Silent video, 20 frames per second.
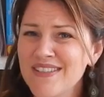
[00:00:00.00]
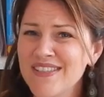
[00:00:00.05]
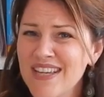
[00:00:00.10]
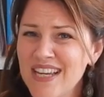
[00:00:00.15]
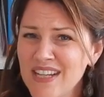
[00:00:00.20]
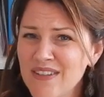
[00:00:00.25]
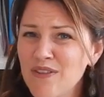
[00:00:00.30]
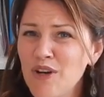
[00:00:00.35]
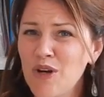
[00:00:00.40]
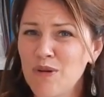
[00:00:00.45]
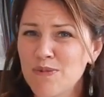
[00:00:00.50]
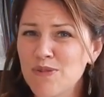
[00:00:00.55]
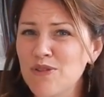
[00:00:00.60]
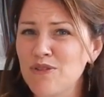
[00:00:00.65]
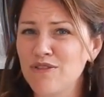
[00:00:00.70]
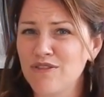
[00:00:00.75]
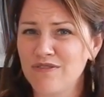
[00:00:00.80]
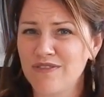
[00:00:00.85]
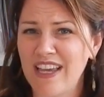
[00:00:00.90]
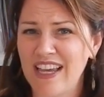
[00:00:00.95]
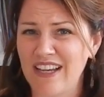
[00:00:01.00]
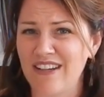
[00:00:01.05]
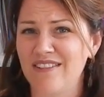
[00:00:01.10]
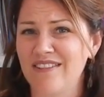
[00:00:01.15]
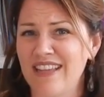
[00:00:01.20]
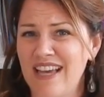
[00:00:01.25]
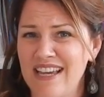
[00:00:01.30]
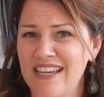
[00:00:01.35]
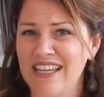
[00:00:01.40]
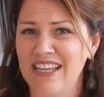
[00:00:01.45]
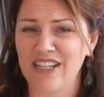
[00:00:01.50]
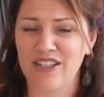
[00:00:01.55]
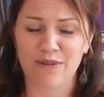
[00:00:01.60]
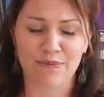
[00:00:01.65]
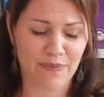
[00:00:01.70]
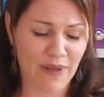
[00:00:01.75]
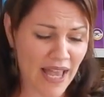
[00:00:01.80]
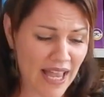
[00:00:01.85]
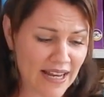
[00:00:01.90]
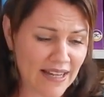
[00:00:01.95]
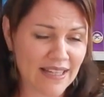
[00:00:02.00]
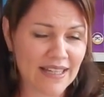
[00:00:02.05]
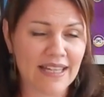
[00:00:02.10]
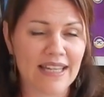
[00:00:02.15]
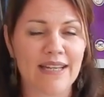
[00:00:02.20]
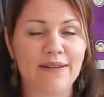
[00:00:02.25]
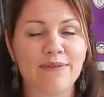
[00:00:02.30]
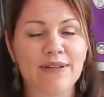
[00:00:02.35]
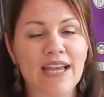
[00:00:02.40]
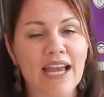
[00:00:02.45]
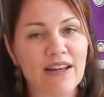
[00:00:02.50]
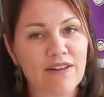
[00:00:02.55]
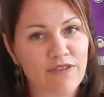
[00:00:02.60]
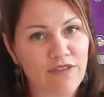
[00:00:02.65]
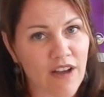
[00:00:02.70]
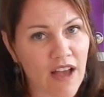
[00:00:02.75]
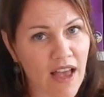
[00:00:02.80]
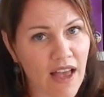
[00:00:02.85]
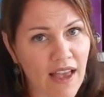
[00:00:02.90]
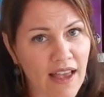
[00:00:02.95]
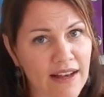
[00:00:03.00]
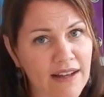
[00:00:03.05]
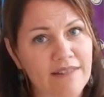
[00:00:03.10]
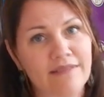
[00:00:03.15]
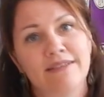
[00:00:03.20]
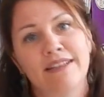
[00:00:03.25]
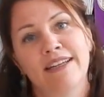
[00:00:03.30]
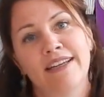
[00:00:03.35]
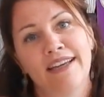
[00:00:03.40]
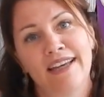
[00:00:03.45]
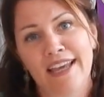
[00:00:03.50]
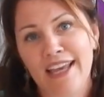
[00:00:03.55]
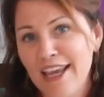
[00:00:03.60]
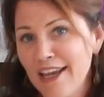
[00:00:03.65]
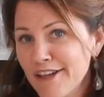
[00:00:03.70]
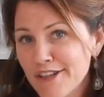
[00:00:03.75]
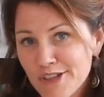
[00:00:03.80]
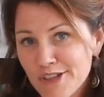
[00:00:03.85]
it's kind of a homeschool fail that year, but we had fun. He